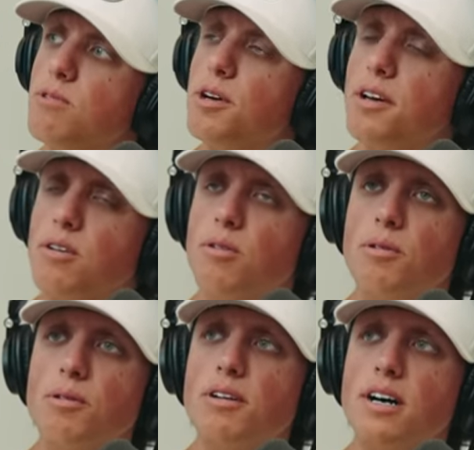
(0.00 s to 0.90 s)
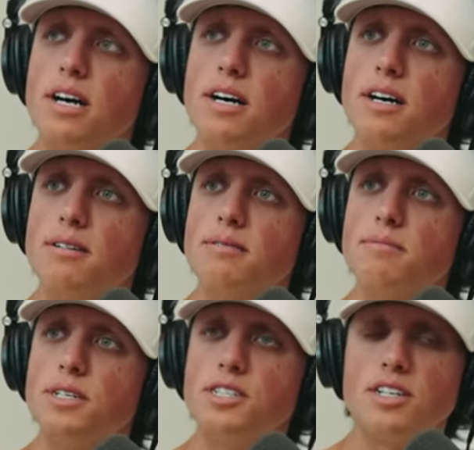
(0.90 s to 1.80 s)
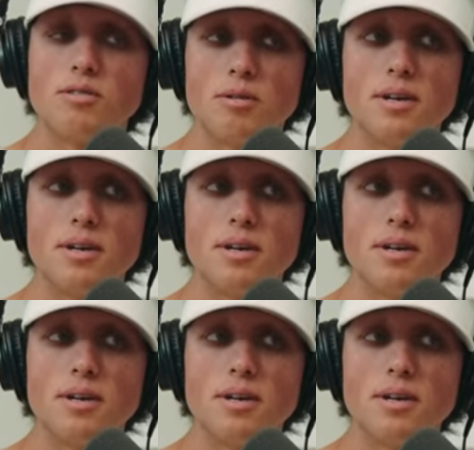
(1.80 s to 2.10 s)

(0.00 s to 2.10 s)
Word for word: really cool uh, PGA Tour